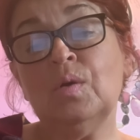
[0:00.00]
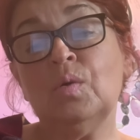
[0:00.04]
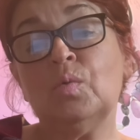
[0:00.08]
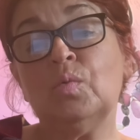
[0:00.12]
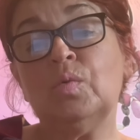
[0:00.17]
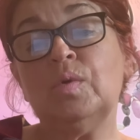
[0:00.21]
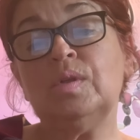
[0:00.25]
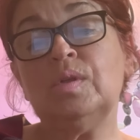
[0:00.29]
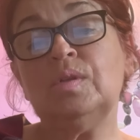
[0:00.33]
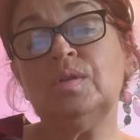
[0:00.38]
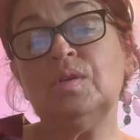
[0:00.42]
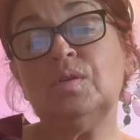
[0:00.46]

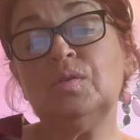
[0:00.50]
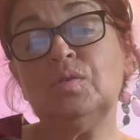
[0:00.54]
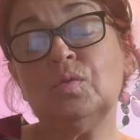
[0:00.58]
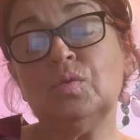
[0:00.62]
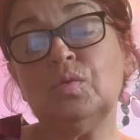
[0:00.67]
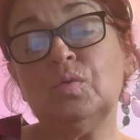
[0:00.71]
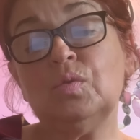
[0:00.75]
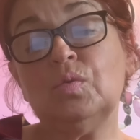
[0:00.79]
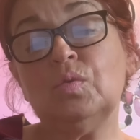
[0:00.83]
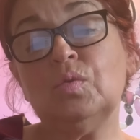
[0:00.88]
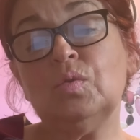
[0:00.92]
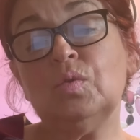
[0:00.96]
we need
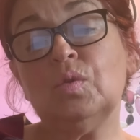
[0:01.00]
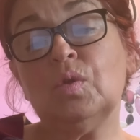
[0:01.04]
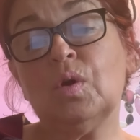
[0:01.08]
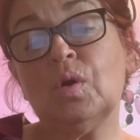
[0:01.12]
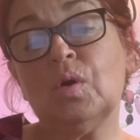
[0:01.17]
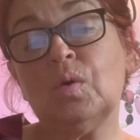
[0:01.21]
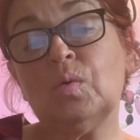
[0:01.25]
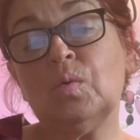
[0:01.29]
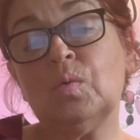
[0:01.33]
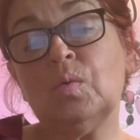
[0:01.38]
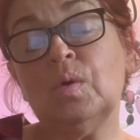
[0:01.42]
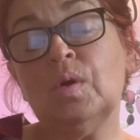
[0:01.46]
to
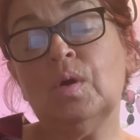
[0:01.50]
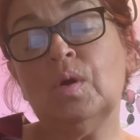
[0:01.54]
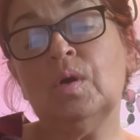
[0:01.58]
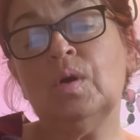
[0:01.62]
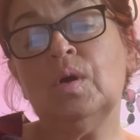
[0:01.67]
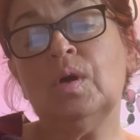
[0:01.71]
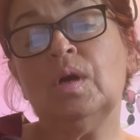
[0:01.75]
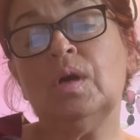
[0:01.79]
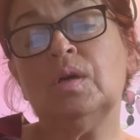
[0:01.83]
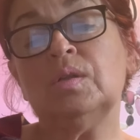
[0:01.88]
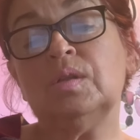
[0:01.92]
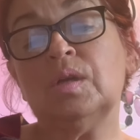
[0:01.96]
know
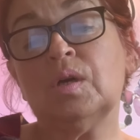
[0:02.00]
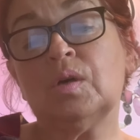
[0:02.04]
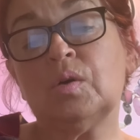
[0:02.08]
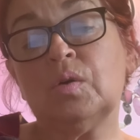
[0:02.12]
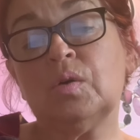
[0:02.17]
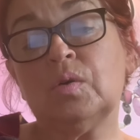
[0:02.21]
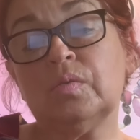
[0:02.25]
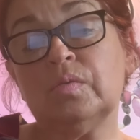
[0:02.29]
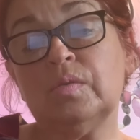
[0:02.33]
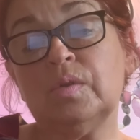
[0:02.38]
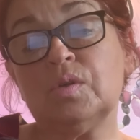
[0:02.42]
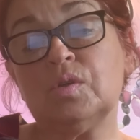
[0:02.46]
the
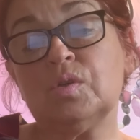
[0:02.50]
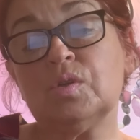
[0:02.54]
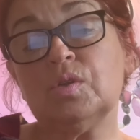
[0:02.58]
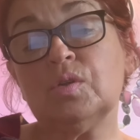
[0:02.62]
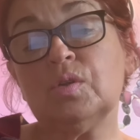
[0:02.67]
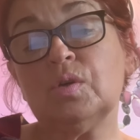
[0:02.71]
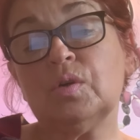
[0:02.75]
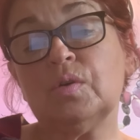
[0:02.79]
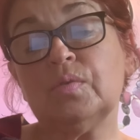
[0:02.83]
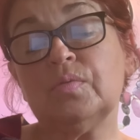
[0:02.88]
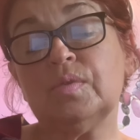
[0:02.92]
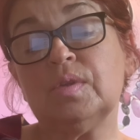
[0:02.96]
condition
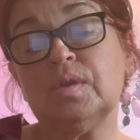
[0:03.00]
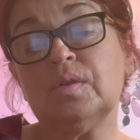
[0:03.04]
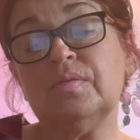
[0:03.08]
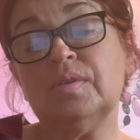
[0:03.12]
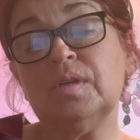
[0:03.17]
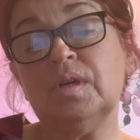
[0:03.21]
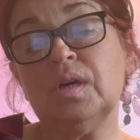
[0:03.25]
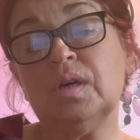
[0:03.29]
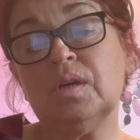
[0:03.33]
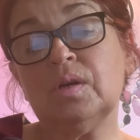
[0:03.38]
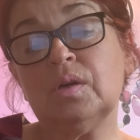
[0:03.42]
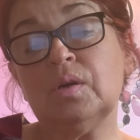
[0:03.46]
of the
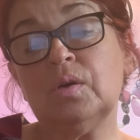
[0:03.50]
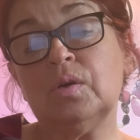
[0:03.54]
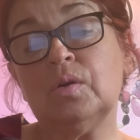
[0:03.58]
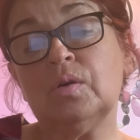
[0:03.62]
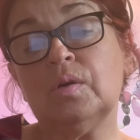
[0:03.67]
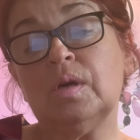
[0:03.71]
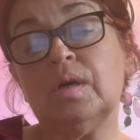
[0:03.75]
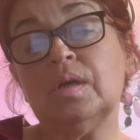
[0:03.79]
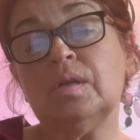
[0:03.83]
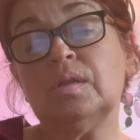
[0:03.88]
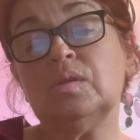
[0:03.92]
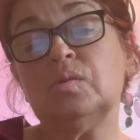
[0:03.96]
vehicle
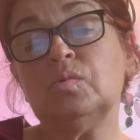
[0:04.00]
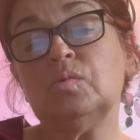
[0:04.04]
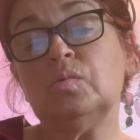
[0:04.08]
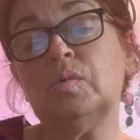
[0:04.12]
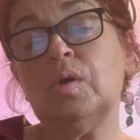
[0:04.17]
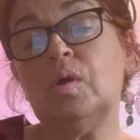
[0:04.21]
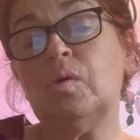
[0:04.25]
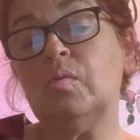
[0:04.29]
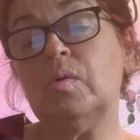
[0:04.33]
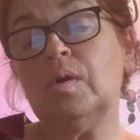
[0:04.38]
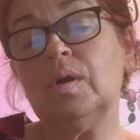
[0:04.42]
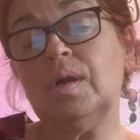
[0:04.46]
and
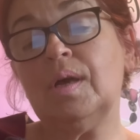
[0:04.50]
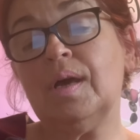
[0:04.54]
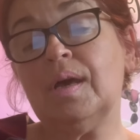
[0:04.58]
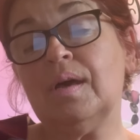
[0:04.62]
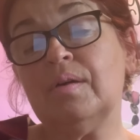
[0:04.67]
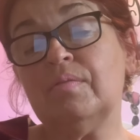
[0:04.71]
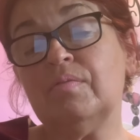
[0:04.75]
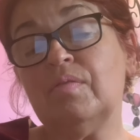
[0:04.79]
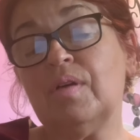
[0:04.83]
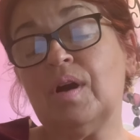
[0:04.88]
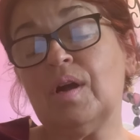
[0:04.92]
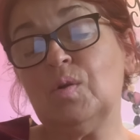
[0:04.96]
we will
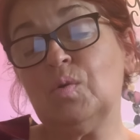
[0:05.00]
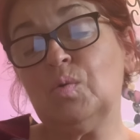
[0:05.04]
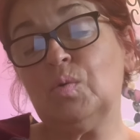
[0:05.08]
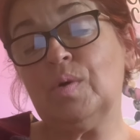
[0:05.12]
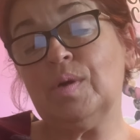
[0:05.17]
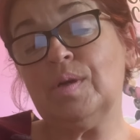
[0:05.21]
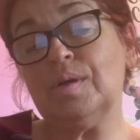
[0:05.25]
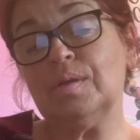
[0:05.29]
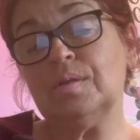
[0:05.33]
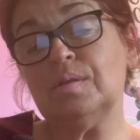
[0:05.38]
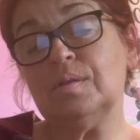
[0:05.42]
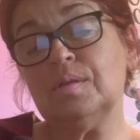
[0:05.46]

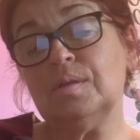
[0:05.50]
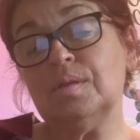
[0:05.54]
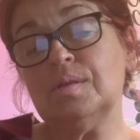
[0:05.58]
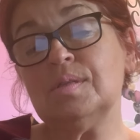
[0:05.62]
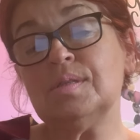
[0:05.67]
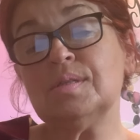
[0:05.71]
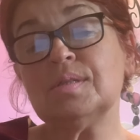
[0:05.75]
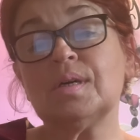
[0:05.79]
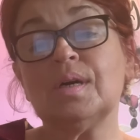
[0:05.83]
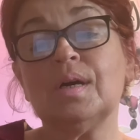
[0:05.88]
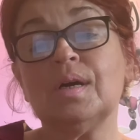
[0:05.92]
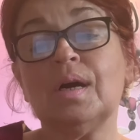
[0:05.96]
evaluate
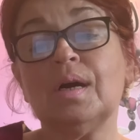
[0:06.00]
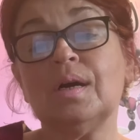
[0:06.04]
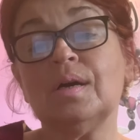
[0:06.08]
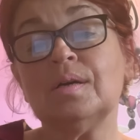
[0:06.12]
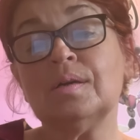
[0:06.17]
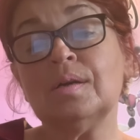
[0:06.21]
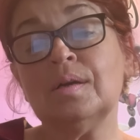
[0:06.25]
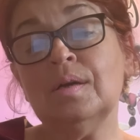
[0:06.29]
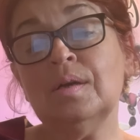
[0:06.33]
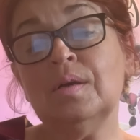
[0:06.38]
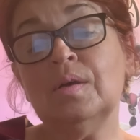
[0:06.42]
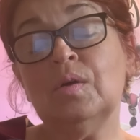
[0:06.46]
this car
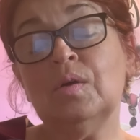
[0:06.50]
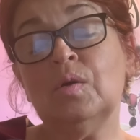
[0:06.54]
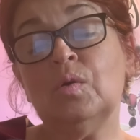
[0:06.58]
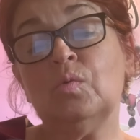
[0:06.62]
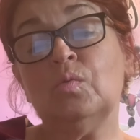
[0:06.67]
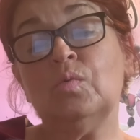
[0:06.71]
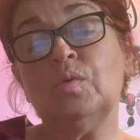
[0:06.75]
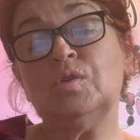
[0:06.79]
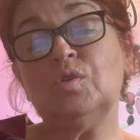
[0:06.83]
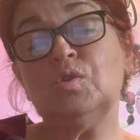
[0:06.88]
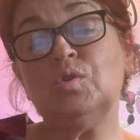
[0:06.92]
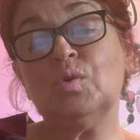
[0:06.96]

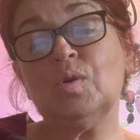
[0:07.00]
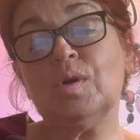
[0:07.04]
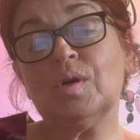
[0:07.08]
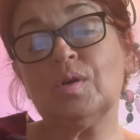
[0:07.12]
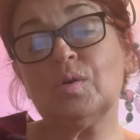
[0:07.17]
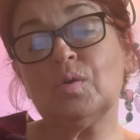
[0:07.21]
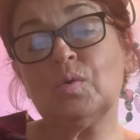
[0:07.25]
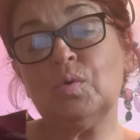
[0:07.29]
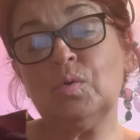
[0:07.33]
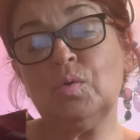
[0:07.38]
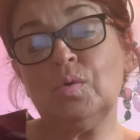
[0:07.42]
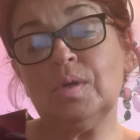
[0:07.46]
which you are
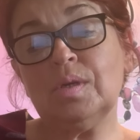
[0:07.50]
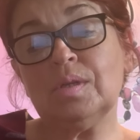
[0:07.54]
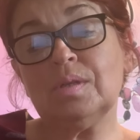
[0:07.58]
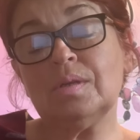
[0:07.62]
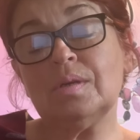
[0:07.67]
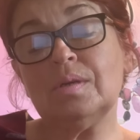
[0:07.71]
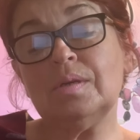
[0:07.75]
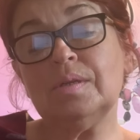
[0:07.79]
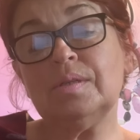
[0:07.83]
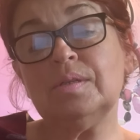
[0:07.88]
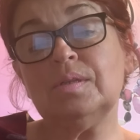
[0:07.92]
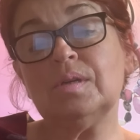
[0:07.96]

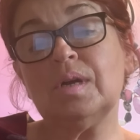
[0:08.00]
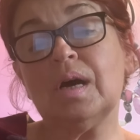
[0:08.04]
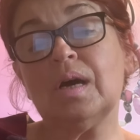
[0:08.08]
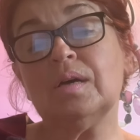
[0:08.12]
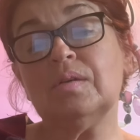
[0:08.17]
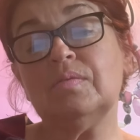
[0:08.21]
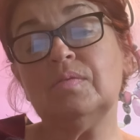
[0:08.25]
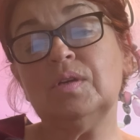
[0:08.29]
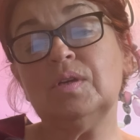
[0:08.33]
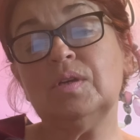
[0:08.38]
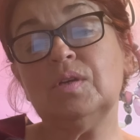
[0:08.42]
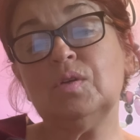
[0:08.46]
currently
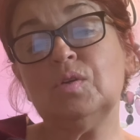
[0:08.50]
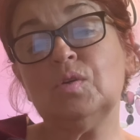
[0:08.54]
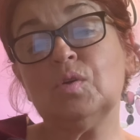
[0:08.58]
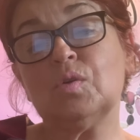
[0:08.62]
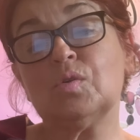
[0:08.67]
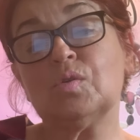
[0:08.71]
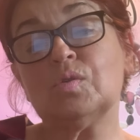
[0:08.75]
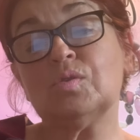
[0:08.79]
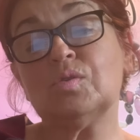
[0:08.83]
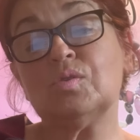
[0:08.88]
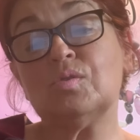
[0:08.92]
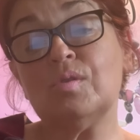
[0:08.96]
driving
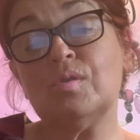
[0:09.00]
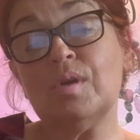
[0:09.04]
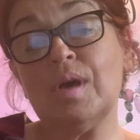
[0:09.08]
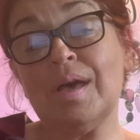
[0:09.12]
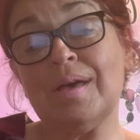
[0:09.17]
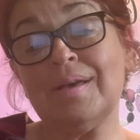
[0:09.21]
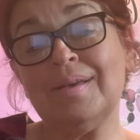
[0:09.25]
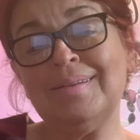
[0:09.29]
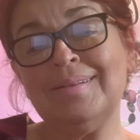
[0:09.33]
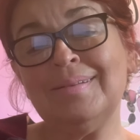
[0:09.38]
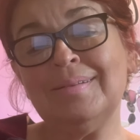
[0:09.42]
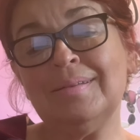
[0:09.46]
your
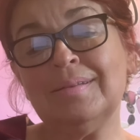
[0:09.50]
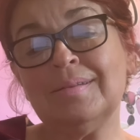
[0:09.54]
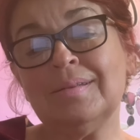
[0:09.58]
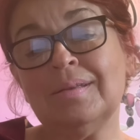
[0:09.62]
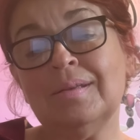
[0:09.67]
trade